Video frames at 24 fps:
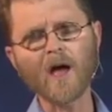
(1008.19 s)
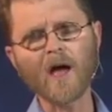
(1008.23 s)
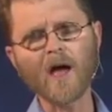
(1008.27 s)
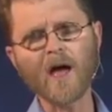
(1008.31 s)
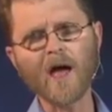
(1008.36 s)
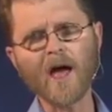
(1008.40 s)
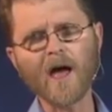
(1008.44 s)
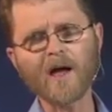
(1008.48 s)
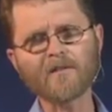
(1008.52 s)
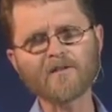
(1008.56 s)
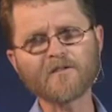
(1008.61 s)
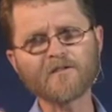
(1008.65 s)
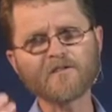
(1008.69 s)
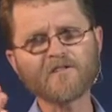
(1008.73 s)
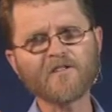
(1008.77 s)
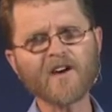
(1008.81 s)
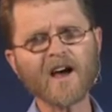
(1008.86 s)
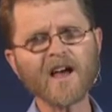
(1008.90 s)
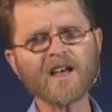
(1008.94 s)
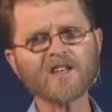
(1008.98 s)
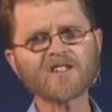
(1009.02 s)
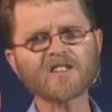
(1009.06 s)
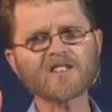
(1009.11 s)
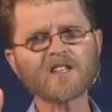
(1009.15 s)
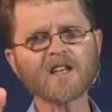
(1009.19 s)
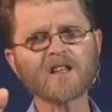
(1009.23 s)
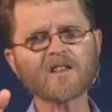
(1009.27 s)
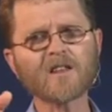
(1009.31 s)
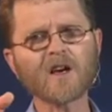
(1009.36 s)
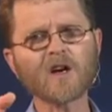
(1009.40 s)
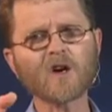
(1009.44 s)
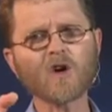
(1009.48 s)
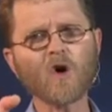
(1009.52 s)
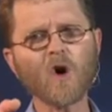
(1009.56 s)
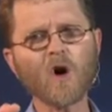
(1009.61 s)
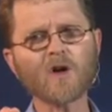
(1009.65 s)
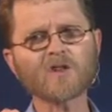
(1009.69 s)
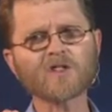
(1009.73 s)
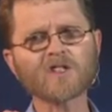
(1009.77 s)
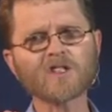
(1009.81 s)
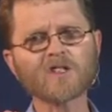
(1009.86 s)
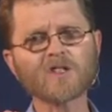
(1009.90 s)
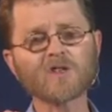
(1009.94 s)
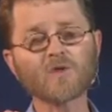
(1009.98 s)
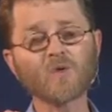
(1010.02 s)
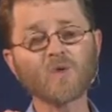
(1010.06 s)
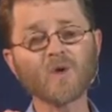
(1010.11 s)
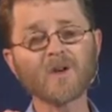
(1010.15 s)
and facing the
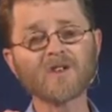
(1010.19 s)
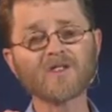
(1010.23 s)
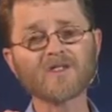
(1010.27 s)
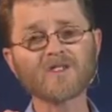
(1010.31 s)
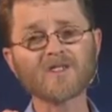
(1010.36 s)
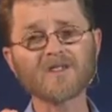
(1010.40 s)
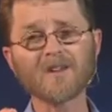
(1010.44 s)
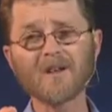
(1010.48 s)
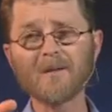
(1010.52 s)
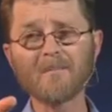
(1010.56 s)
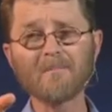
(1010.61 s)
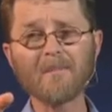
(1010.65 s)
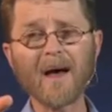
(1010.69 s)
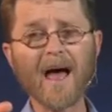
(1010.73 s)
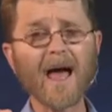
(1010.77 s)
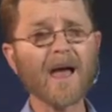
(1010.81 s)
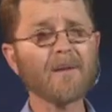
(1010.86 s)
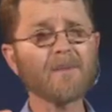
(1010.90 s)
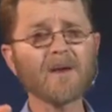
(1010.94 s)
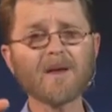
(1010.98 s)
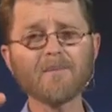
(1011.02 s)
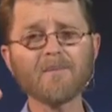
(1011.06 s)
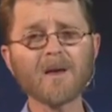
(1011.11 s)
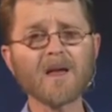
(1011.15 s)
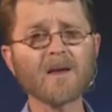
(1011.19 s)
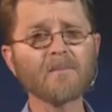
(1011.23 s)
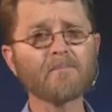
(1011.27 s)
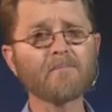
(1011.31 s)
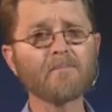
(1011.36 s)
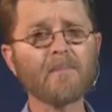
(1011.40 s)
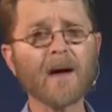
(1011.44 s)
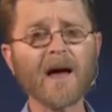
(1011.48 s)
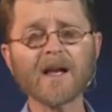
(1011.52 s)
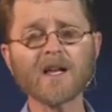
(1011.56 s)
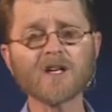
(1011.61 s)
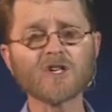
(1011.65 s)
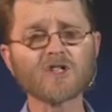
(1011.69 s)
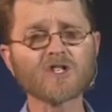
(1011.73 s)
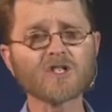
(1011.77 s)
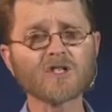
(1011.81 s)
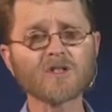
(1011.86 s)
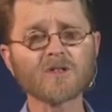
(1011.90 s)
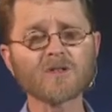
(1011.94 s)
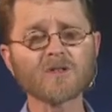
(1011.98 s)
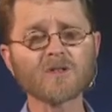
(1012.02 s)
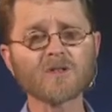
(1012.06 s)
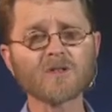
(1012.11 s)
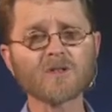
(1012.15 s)
consequence, maybe being
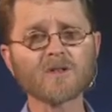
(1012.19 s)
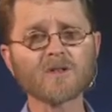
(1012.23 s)
punished,